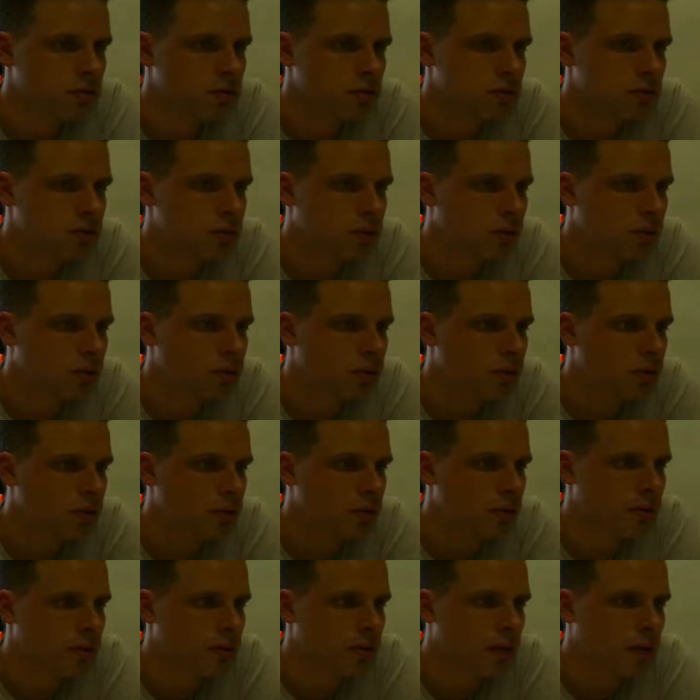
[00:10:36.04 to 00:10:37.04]
so
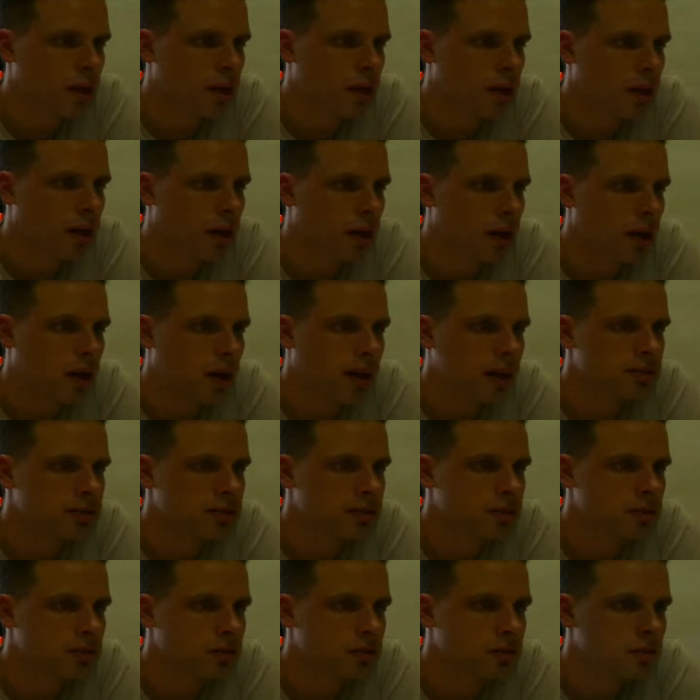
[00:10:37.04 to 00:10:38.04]

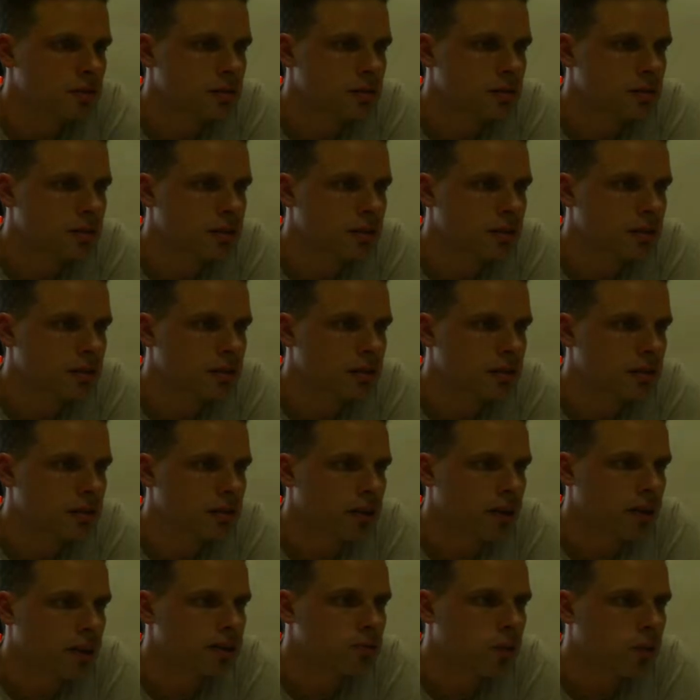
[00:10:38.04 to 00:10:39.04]
that's
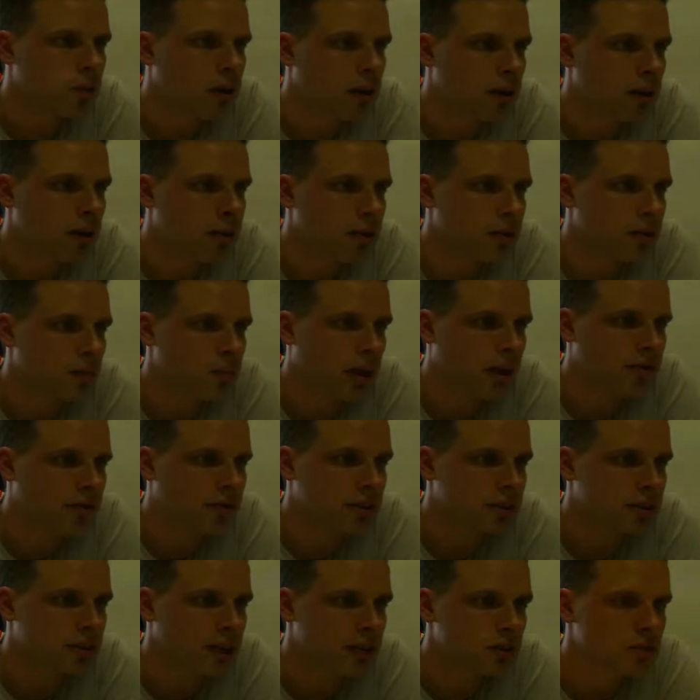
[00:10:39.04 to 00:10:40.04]
why we
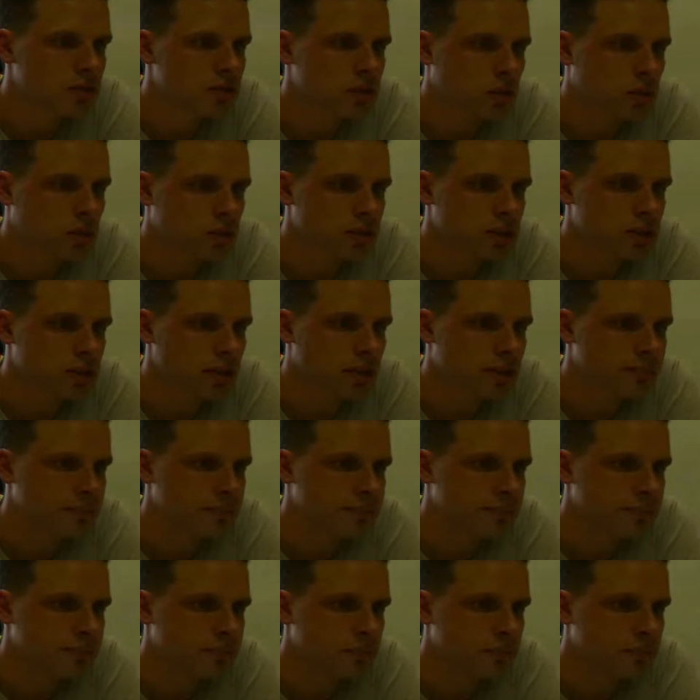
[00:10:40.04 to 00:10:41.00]
have these underscores here.